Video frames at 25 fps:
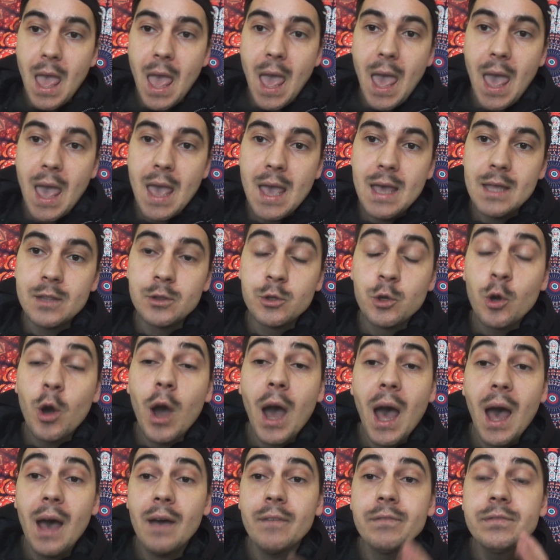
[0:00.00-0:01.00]
and you
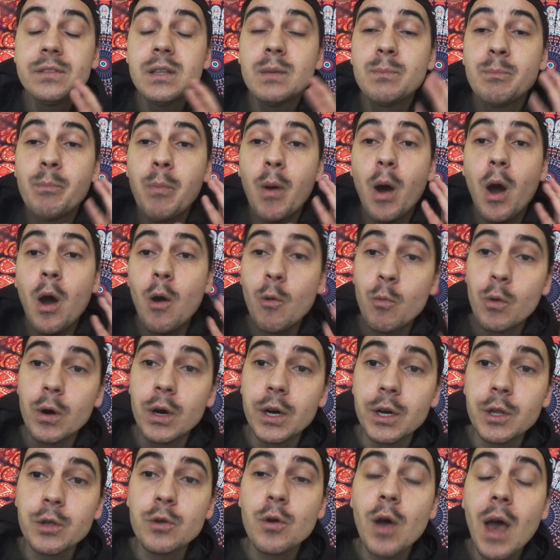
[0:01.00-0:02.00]
have the
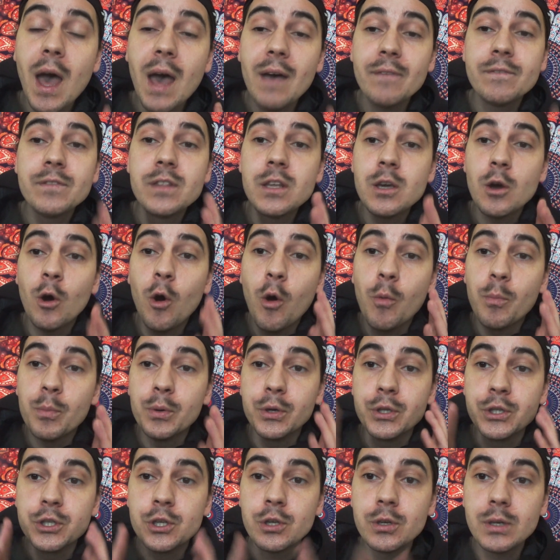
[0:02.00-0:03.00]
power you have the
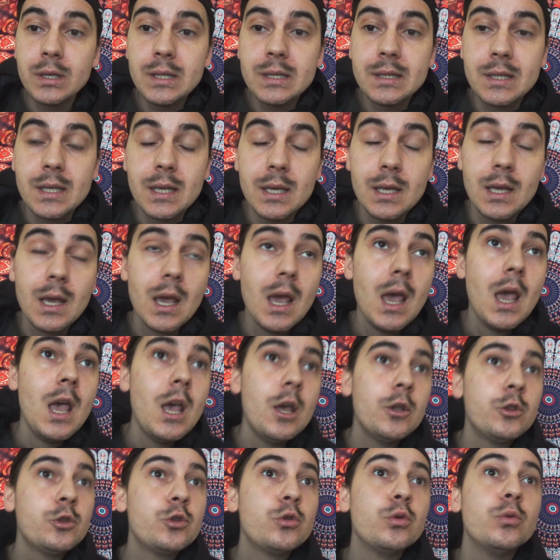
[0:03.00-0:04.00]
opportunity
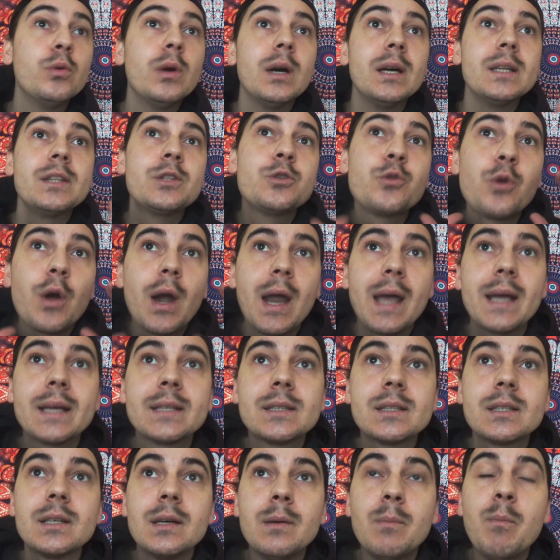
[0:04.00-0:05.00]
to
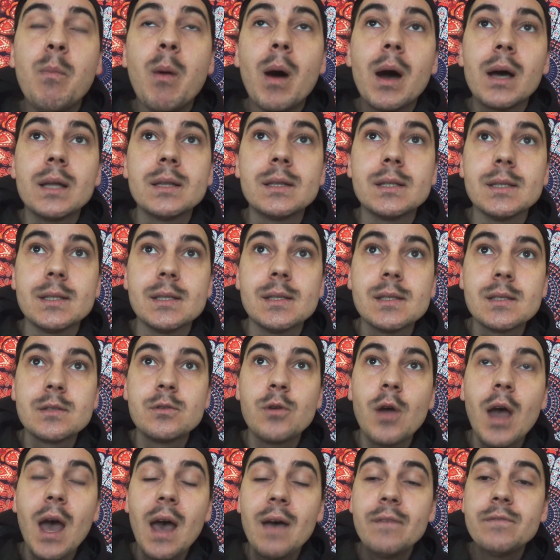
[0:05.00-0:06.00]
attract abundance.
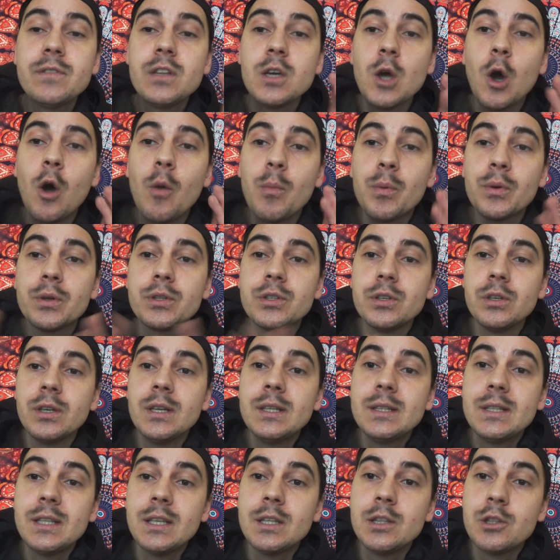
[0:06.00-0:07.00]
You have the
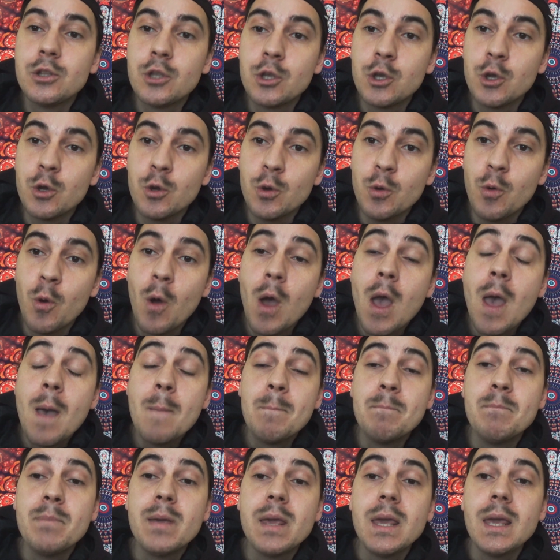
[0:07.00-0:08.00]
opportunity to
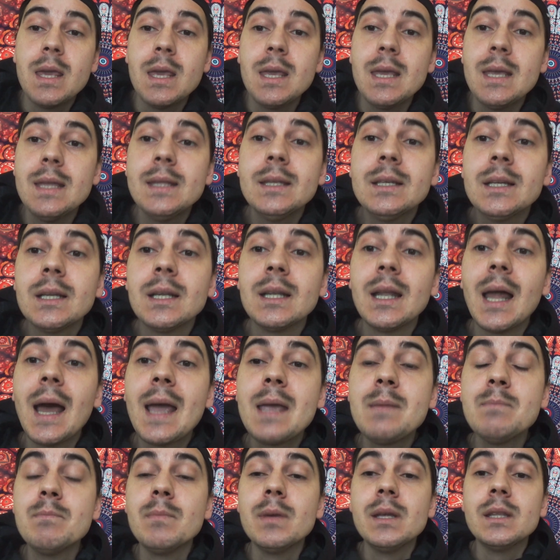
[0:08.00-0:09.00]
be in
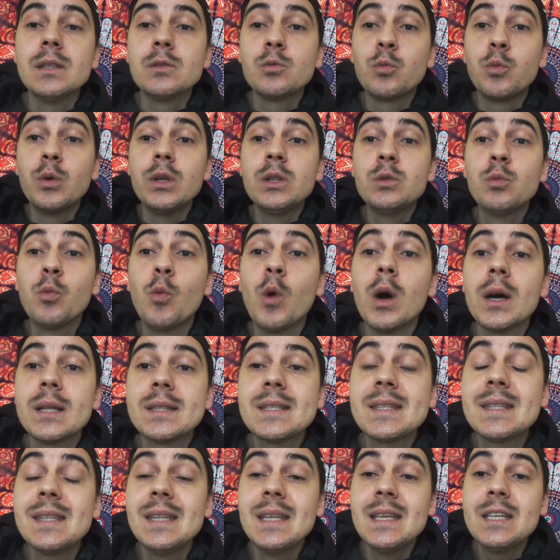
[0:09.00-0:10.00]
alignment with what
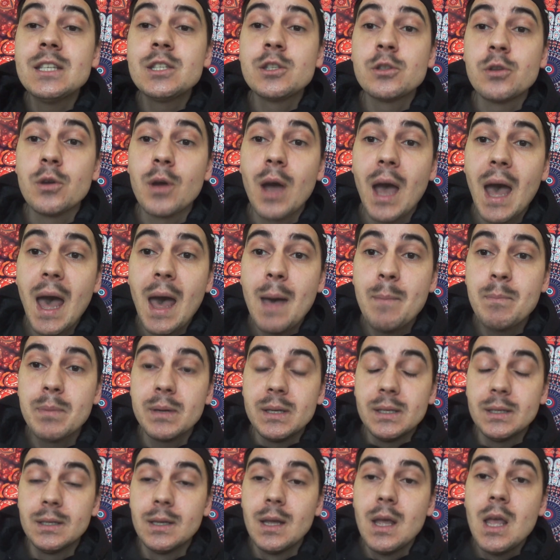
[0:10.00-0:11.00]
needs to
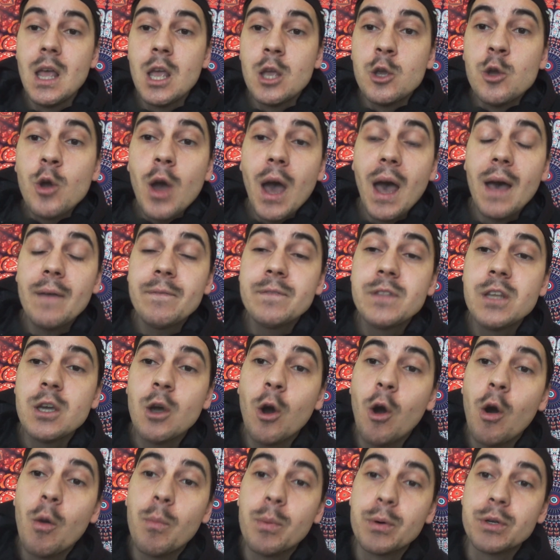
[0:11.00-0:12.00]
happen. You have the
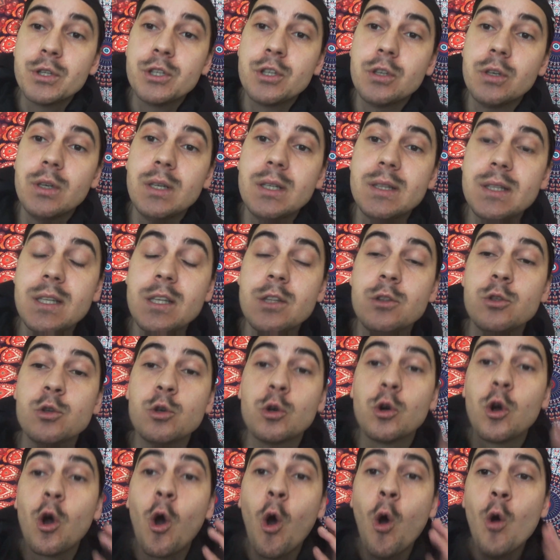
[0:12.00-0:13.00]
opportunity to
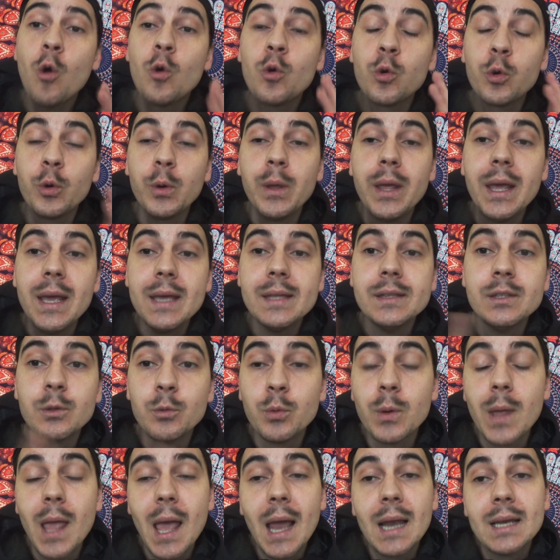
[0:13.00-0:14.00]
co create the
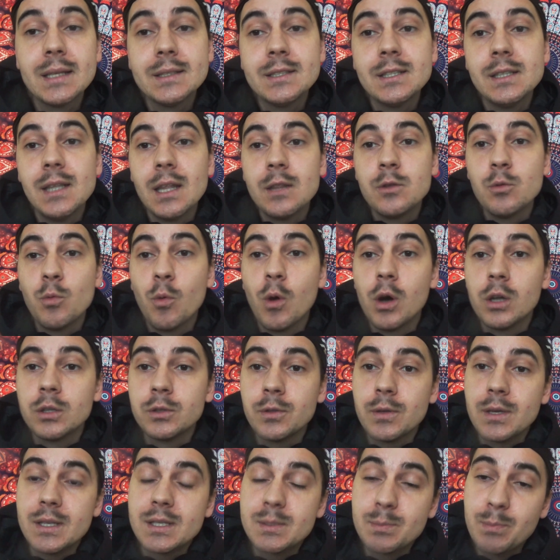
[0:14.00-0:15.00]
reality that you
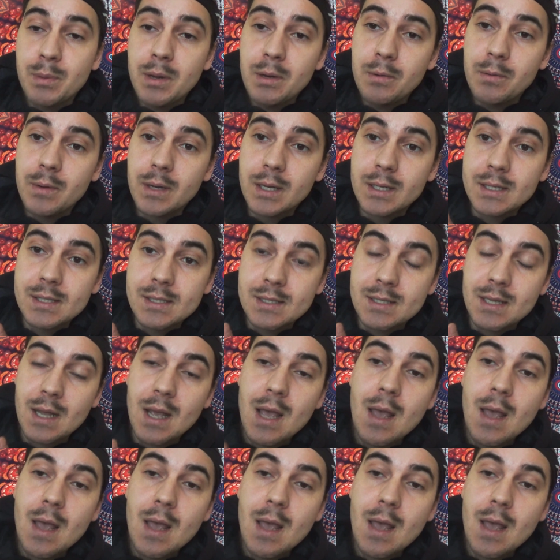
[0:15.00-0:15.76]
want to experience.